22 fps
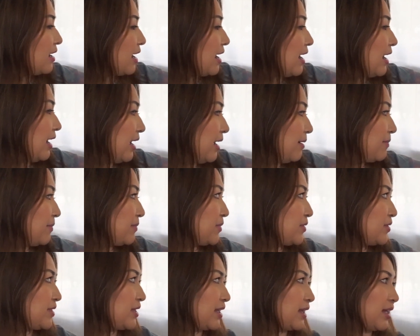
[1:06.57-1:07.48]
I'm
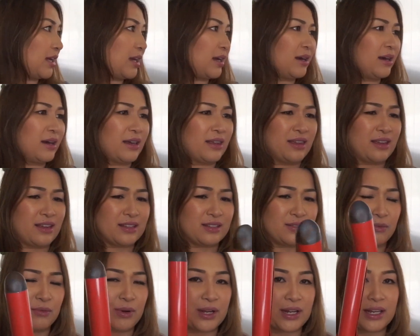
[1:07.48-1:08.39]
using like I think it's
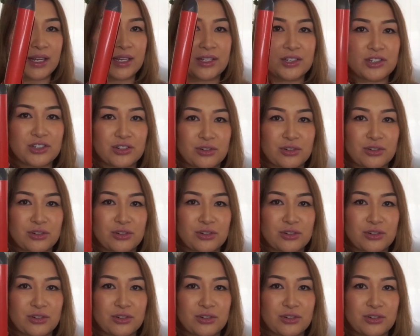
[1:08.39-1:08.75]
a 1 inch.